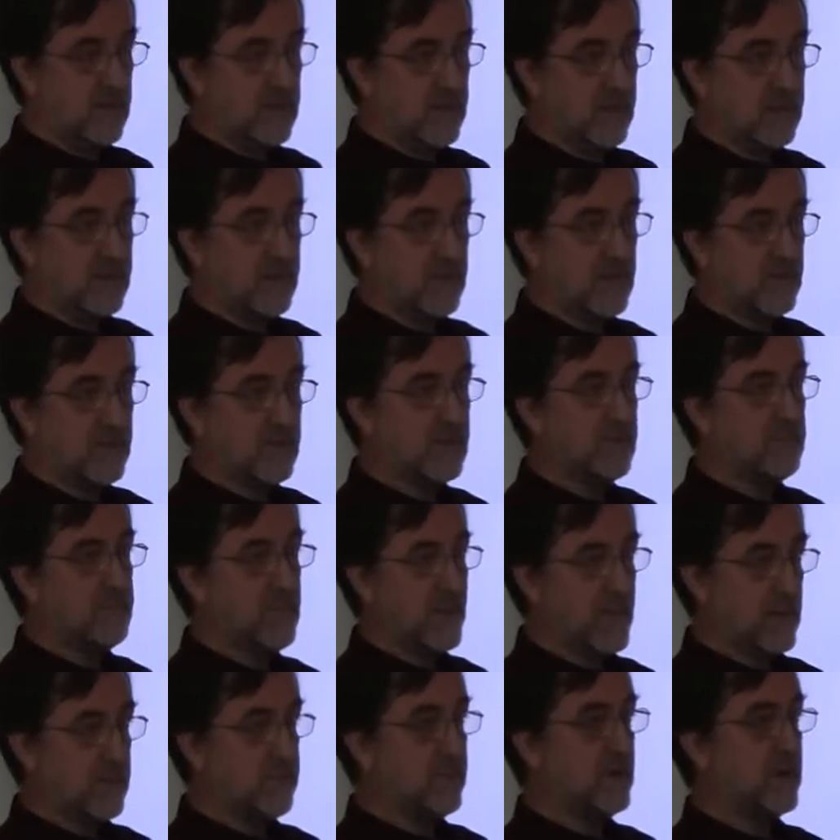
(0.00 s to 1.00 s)
that is
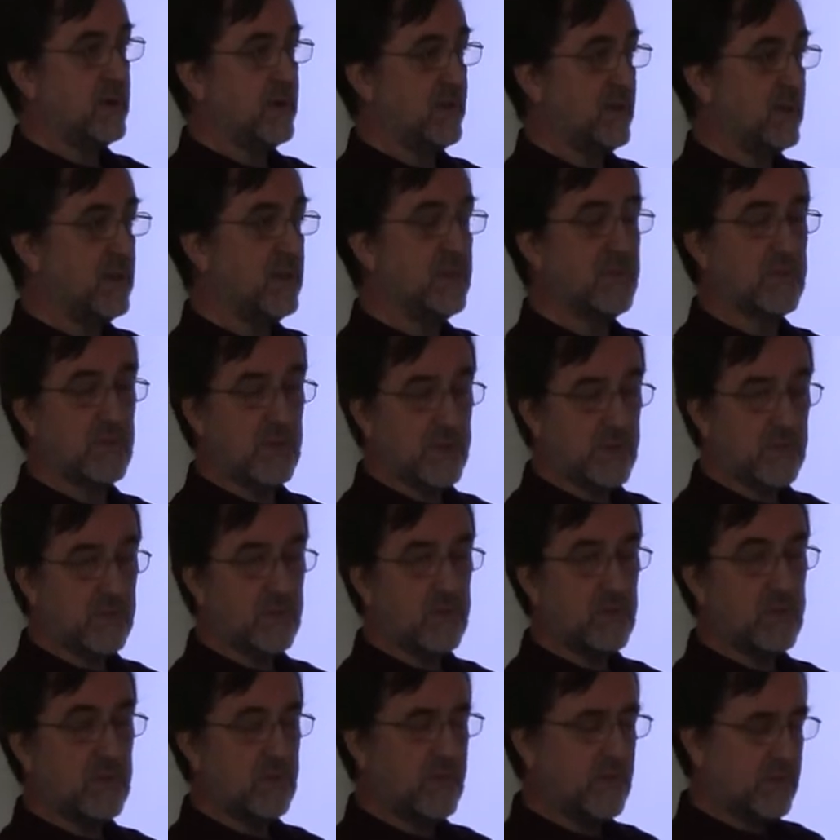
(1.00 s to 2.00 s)
made by a
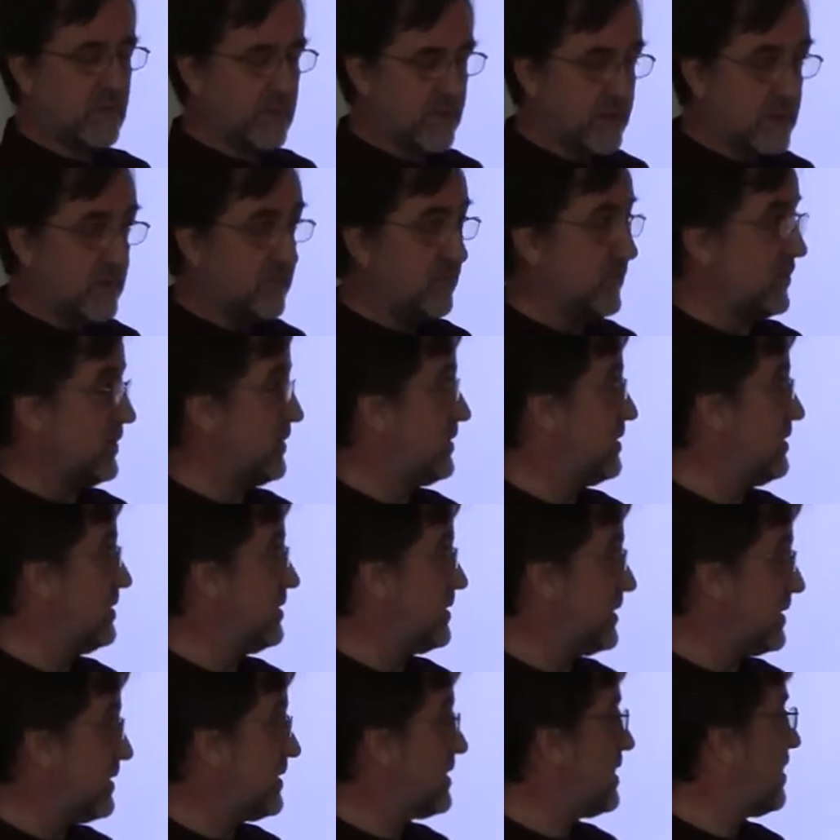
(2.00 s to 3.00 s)

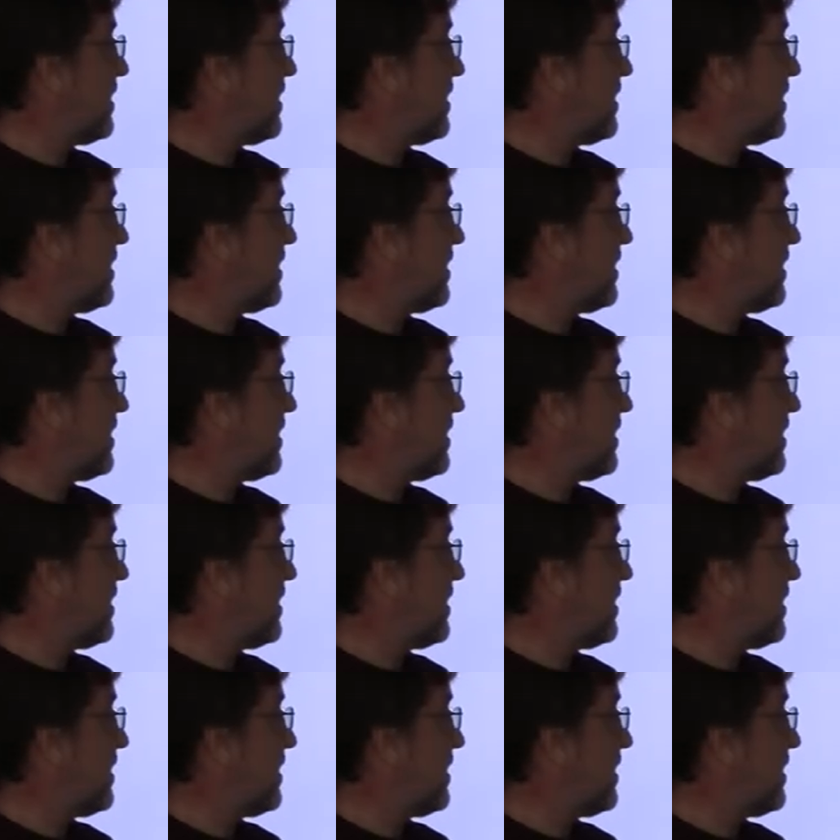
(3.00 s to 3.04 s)
certificate